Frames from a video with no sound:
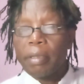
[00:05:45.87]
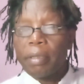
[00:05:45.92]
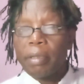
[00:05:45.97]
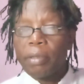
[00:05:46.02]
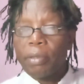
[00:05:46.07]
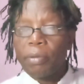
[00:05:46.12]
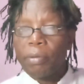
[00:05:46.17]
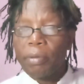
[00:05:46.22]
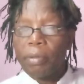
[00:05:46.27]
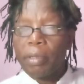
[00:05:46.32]

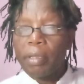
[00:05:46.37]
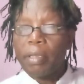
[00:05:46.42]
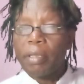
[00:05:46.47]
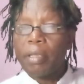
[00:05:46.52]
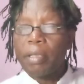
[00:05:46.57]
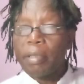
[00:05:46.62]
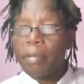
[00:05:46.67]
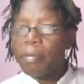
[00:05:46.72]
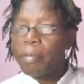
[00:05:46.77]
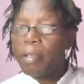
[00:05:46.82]
So this
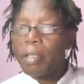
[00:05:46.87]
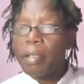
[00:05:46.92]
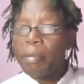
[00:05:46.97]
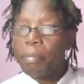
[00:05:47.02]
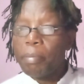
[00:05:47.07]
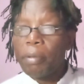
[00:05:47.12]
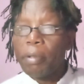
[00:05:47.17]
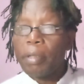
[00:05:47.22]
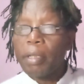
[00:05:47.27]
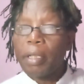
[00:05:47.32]
is very
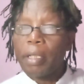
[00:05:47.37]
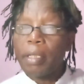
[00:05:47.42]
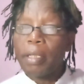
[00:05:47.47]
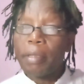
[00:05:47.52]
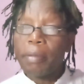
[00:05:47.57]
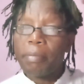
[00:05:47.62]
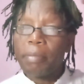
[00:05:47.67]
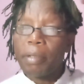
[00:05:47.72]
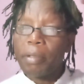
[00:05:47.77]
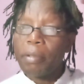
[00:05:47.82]

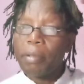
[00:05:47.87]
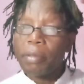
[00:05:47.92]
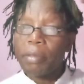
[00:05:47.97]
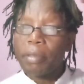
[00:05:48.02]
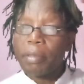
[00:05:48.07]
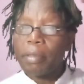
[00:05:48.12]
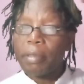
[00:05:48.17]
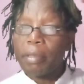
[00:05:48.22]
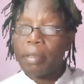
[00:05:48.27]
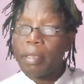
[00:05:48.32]
important
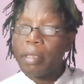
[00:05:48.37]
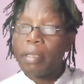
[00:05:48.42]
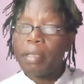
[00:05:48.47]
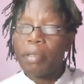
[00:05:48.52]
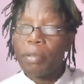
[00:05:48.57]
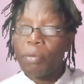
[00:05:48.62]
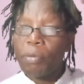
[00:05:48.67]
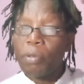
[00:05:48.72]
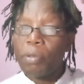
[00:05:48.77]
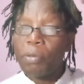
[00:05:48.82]
because this
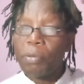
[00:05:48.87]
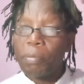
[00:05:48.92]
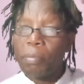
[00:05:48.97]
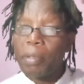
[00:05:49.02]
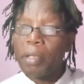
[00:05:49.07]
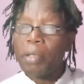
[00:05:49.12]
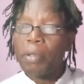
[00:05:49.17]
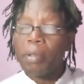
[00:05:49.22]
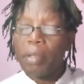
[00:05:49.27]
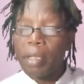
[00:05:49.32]
is what will
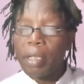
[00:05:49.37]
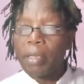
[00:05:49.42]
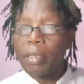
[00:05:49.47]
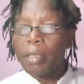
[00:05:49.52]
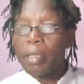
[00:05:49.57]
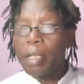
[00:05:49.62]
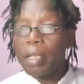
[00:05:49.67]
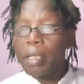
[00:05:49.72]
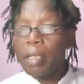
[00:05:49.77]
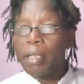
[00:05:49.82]
make you
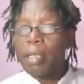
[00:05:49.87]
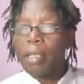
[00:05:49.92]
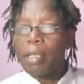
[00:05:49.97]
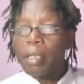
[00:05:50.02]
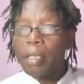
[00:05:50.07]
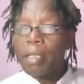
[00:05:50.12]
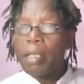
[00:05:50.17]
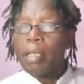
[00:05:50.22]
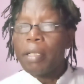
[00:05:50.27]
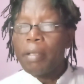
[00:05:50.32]
understand
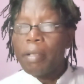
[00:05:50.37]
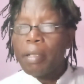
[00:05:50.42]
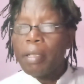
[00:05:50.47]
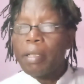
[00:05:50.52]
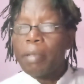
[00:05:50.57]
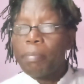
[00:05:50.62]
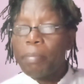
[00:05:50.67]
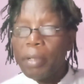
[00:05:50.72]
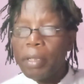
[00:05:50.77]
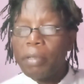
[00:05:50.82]

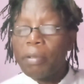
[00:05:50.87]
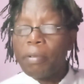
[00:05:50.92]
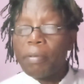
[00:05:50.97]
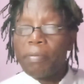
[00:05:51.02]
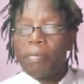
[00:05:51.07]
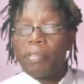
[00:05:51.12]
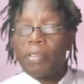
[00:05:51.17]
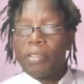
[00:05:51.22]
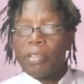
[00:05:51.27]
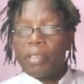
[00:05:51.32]
particle
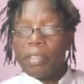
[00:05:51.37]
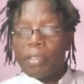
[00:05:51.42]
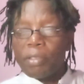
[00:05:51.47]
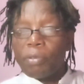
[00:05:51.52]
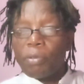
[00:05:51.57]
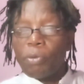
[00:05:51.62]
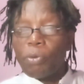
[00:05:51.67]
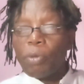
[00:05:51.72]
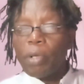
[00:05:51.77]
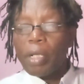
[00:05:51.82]
physics
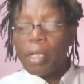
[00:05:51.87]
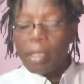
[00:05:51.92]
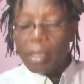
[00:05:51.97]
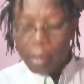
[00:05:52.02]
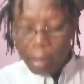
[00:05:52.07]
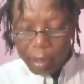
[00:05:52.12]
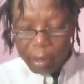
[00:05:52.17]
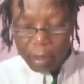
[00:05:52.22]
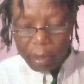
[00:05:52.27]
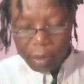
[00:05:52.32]
so well
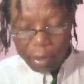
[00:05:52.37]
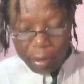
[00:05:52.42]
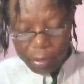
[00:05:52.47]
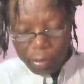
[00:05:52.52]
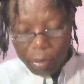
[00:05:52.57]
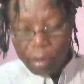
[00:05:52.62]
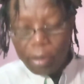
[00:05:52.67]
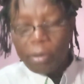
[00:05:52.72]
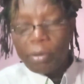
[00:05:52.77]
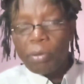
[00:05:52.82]

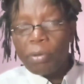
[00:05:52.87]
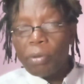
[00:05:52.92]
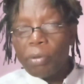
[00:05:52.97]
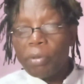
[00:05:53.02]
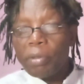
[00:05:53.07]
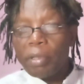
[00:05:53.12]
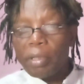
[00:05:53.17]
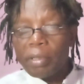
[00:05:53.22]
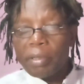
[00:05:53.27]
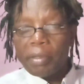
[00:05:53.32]
when you know
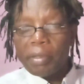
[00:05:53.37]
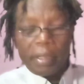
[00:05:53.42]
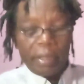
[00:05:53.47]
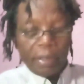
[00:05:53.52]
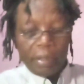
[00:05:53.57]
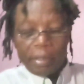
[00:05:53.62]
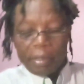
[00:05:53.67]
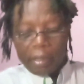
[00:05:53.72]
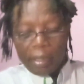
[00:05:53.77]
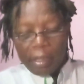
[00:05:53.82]
these
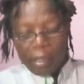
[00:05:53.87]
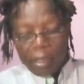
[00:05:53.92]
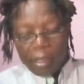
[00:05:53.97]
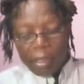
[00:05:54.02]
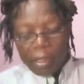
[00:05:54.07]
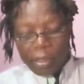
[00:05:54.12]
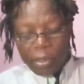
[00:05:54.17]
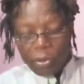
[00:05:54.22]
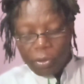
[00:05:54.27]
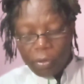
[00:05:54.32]
things.
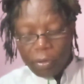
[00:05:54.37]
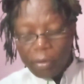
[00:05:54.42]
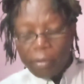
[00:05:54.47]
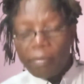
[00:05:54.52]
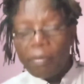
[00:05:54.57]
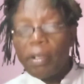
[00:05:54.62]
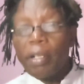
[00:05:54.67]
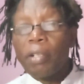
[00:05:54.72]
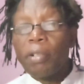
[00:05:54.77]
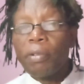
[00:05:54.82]
So the
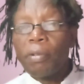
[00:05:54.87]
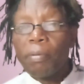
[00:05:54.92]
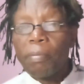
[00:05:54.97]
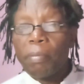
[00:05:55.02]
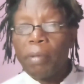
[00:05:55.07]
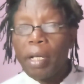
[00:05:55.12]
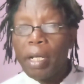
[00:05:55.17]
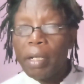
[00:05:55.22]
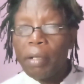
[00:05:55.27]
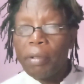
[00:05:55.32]
value of
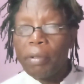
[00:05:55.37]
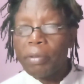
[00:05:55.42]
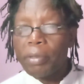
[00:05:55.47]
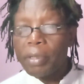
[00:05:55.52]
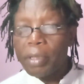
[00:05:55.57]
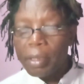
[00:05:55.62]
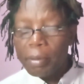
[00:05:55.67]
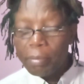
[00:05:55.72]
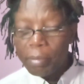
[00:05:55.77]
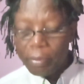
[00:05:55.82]
Planck
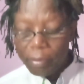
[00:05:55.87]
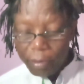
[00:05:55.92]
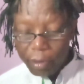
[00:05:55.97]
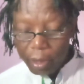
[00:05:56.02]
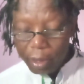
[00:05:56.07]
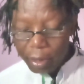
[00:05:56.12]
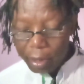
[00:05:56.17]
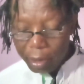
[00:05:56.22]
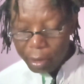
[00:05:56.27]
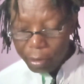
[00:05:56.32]
constant, before I
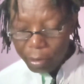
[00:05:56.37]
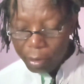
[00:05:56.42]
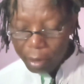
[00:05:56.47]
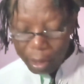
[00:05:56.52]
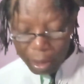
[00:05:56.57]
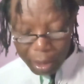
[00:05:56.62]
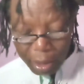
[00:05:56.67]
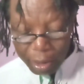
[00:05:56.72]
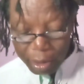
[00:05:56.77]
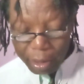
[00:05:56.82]
tell you,
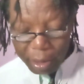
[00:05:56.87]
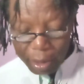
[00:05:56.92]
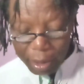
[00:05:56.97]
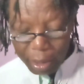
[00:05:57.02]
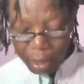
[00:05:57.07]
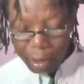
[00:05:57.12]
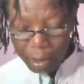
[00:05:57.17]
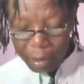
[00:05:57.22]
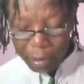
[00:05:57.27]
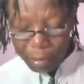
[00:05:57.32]
okay, let's
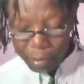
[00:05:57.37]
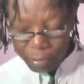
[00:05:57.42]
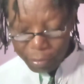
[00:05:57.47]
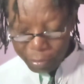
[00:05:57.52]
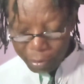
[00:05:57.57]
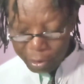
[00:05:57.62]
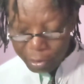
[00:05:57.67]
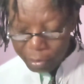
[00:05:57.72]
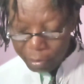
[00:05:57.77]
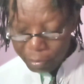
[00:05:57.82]
say
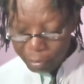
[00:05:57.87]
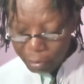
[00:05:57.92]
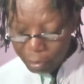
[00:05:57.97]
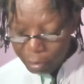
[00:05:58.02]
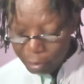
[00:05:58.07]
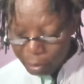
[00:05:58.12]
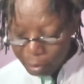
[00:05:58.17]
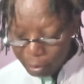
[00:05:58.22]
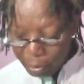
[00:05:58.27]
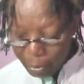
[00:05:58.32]
first of
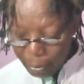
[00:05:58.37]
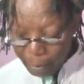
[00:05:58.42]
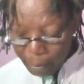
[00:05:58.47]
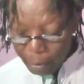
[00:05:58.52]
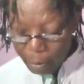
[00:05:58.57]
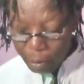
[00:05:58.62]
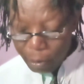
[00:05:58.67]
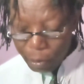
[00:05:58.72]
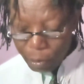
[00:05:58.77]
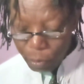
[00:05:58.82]
all,
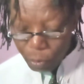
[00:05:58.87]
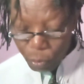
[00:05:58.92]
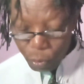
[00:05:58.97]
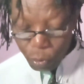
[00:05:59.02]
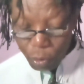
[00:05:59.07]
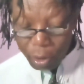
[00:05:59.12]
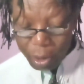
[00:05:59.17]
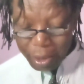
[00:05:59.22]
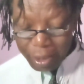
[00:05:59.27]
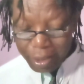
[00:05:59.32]

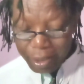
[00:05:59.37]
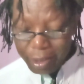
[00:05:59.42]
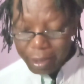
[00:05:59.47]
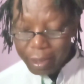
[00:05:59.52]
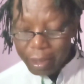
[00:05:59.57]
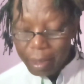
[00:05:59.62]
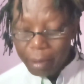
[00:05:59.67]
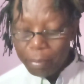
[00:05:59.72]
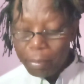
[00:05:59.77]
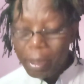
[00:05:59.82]
what is
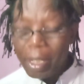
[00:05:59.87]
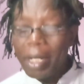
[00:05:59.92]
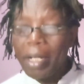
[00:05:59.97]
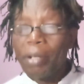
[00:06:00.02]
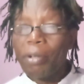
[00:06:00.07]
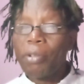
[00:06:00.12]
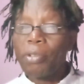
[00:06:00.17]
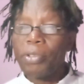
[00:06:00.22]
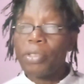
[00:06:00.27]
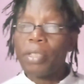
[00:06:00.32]
a Planck
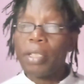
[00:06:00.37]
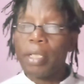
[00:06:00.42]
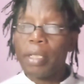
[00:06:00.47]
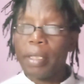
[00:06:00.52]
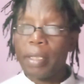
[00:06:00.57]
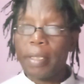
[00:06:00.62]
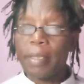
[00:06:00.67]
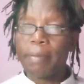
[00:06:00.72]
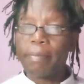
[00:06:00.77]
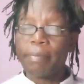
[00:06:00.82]

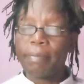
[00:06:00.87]
constant?